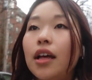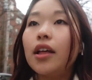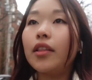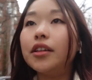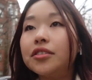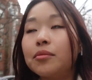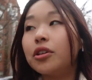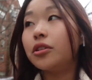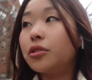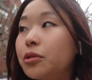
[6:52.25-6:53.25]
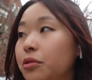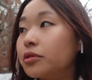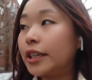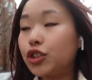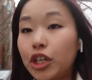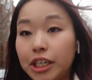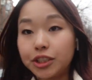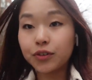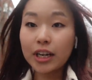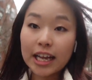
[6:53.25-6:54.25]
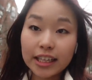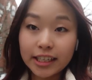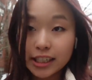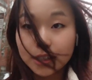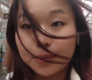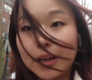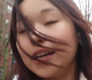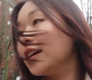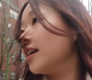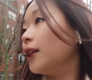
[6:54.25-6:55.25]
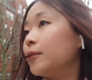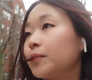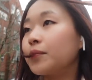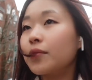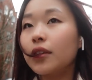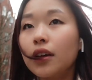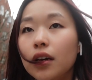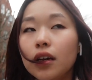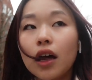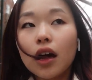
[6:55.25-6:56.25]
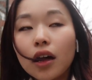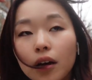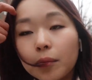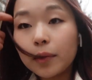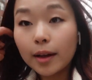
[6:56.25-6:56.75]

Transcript: and then so I'm gonna go get changed for that later, but um,